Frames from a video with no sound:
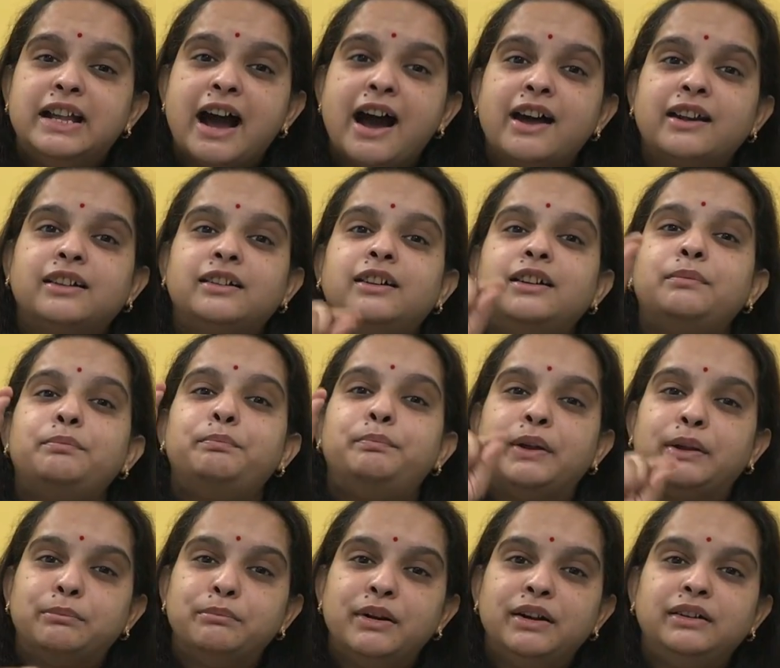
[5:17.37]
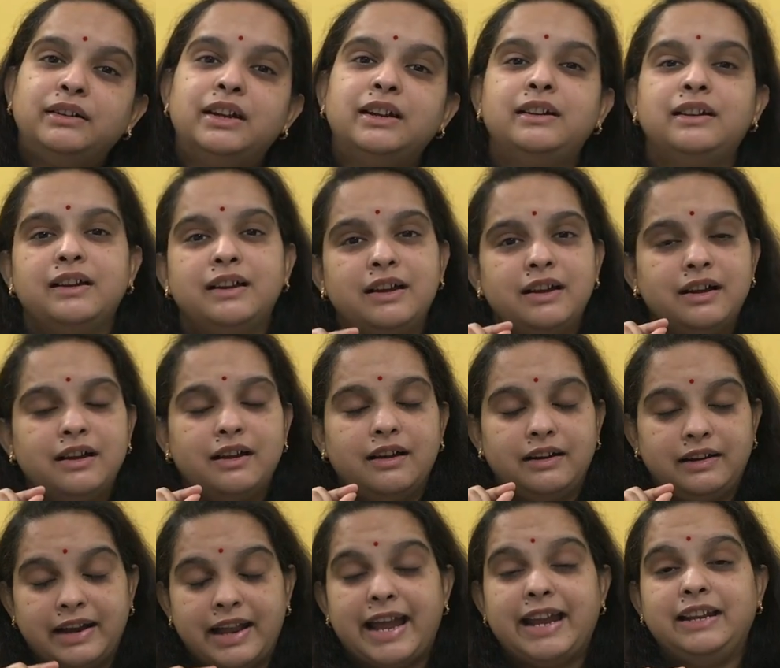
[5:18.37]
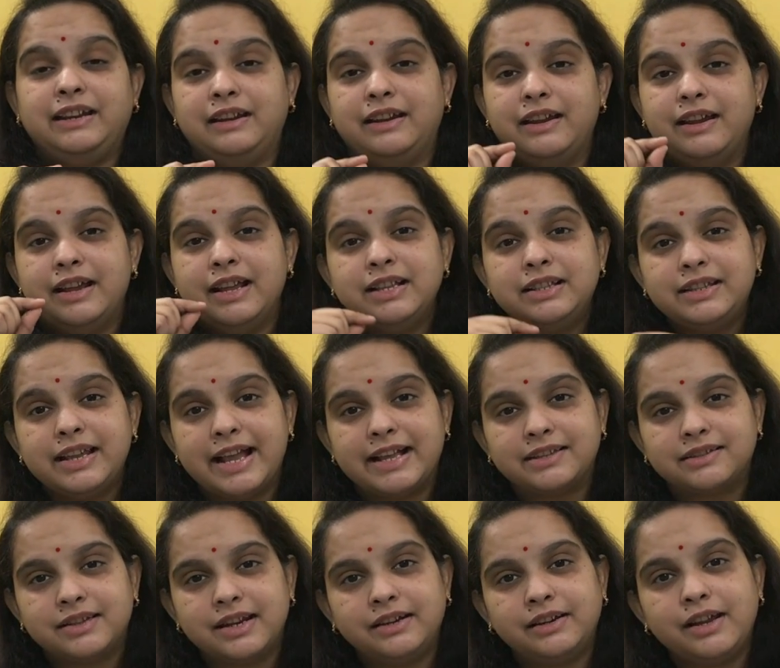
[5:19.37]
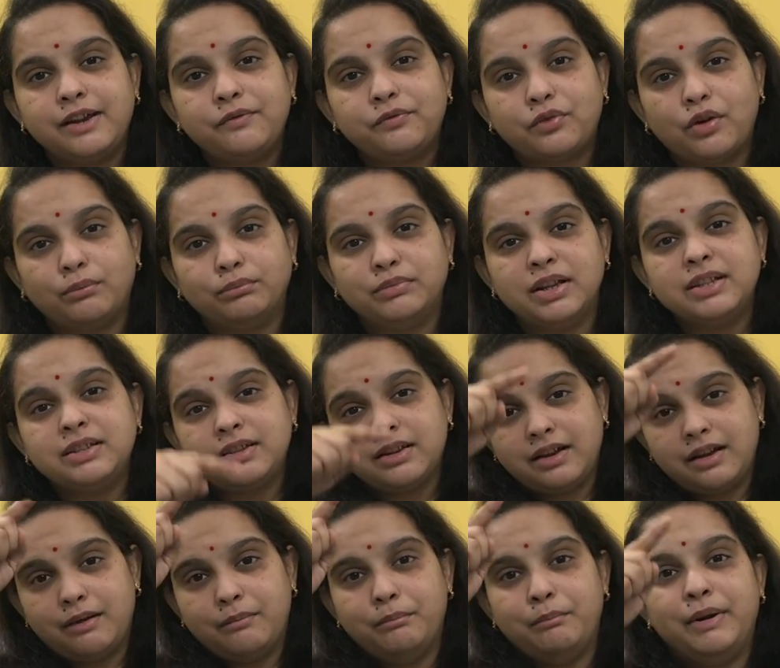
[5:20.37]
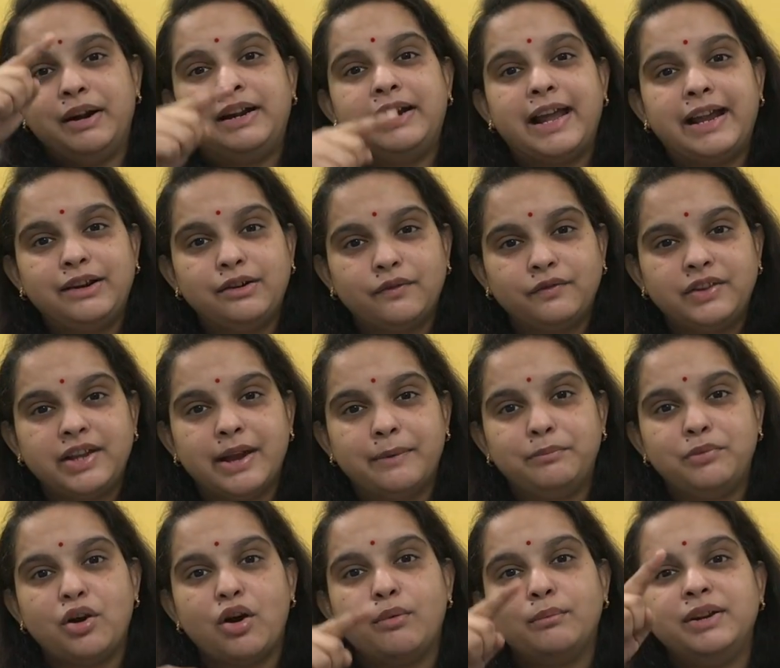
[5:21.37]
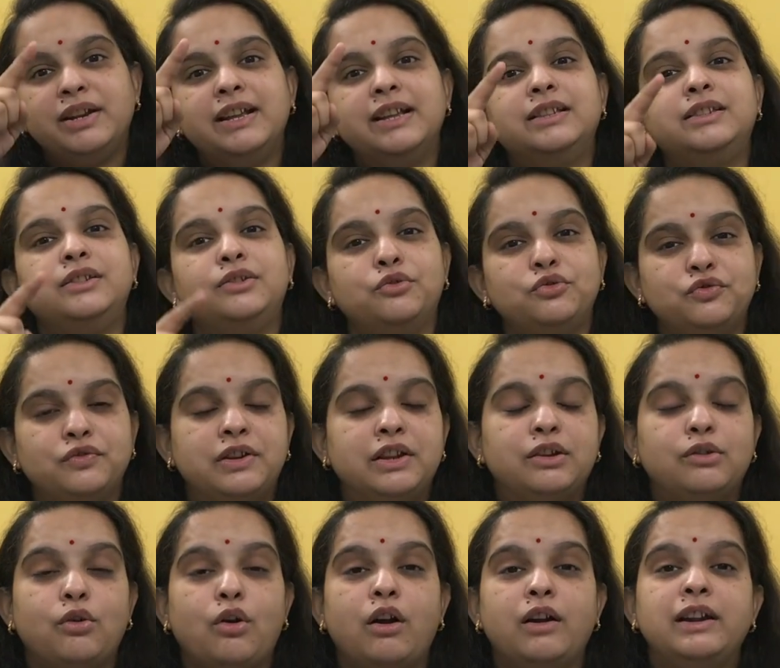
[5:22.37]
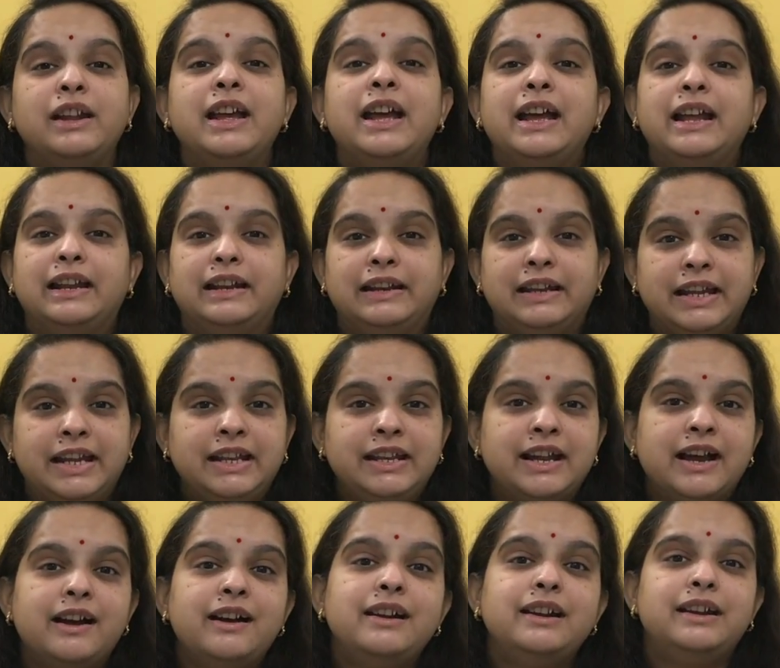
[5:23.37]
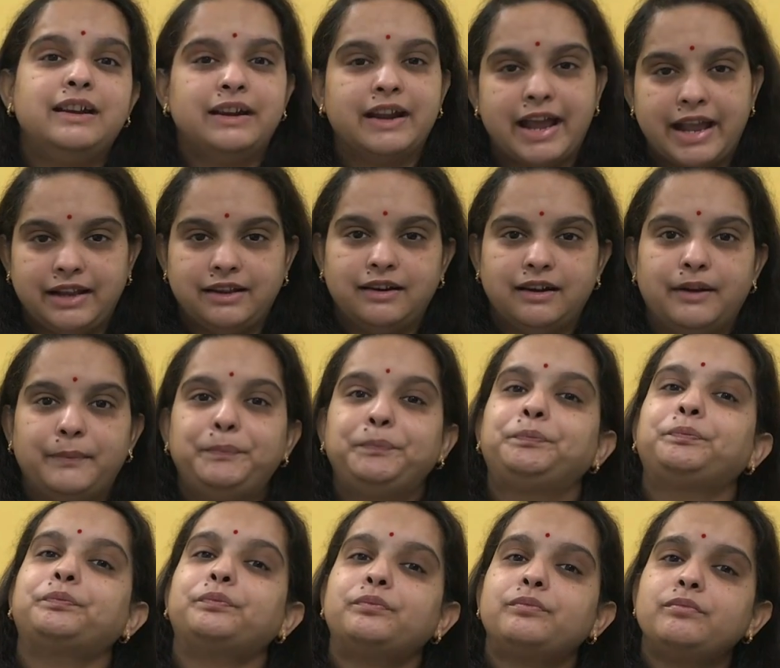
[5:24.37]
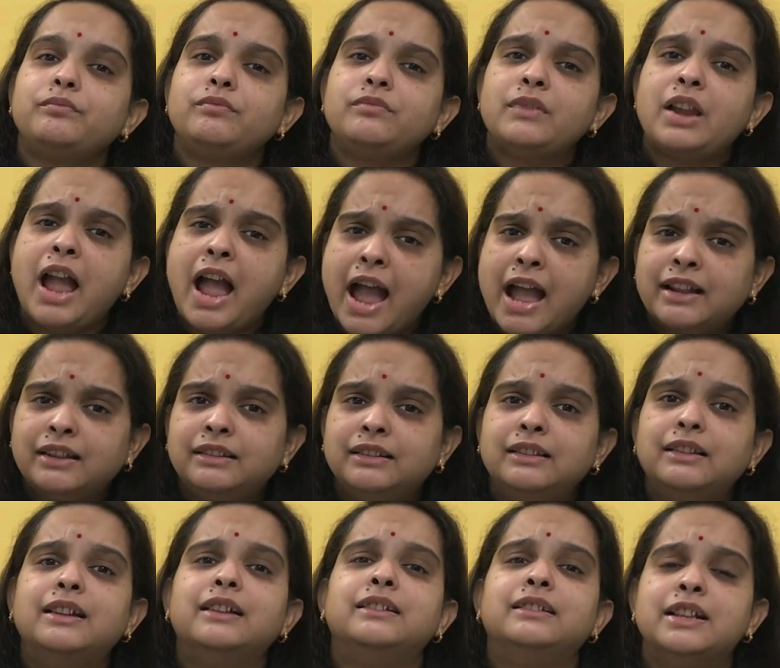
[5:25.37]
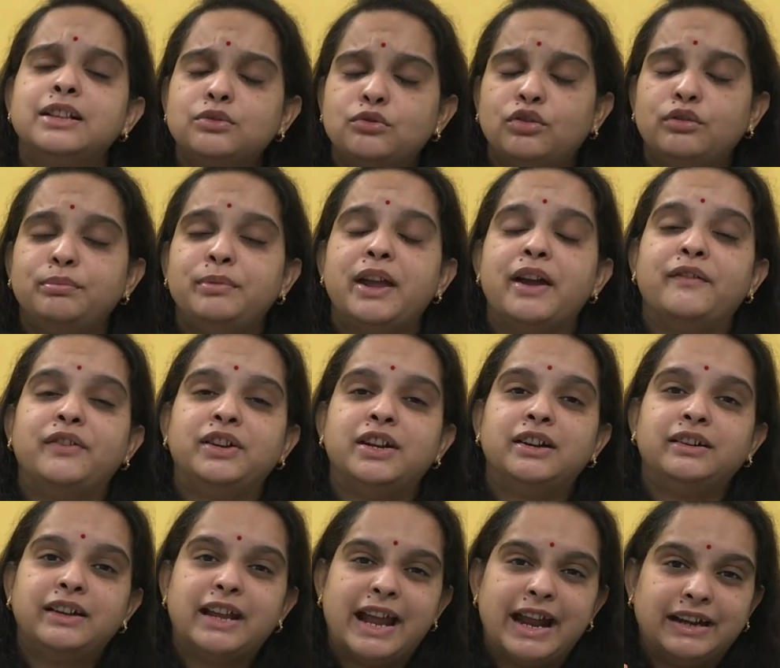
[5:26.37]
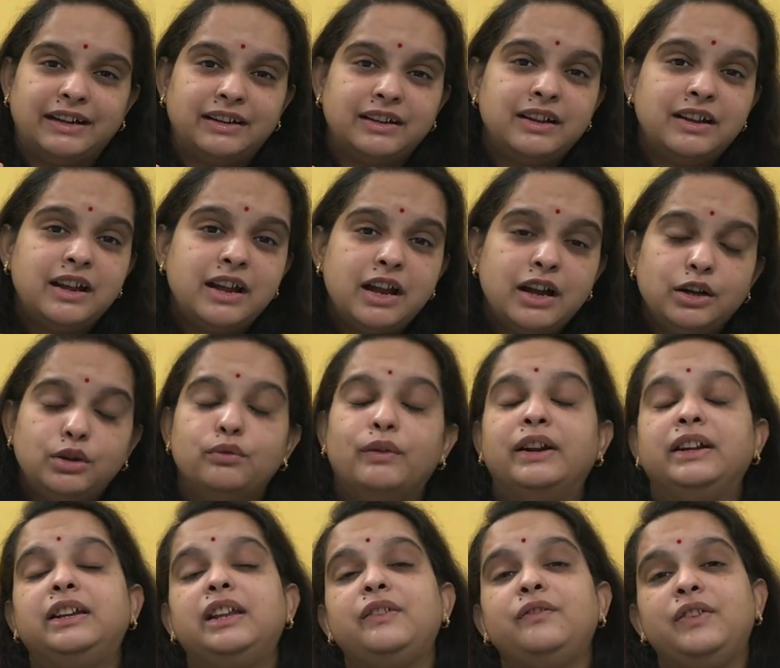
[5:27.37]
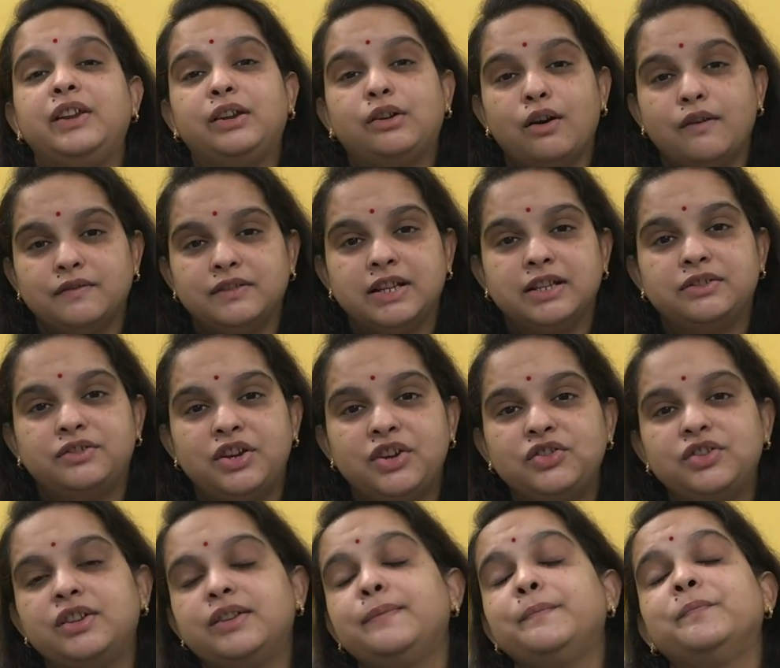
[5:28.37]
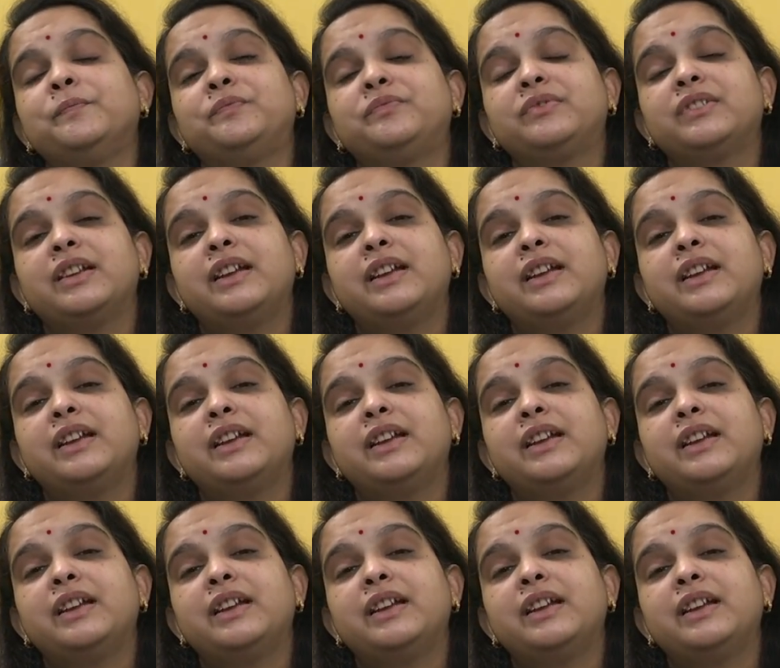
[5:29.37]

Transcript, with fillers: darker pigmented line is extending from this midline of the abdomen is usually called linea nigra, and this could be evident at 20 week of gestation,